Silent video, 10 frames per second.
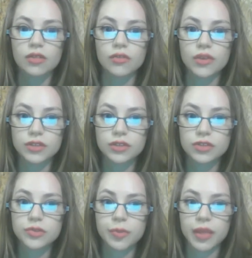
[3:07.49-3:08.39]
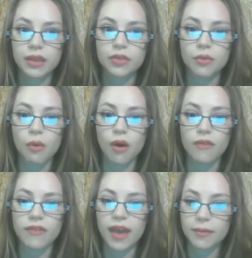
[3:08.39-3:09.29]
The researchers were playing the role
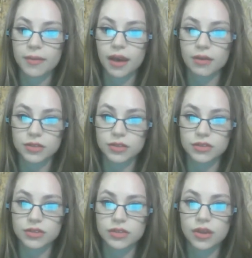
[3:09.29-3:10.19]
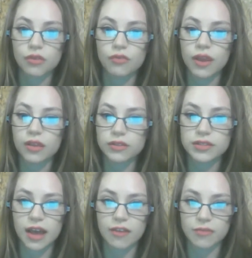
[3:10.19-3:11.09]
of camp counselors, regular
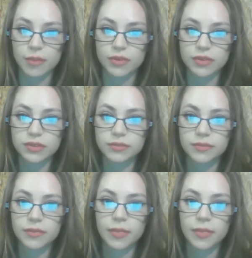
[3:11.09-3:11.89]
staff members.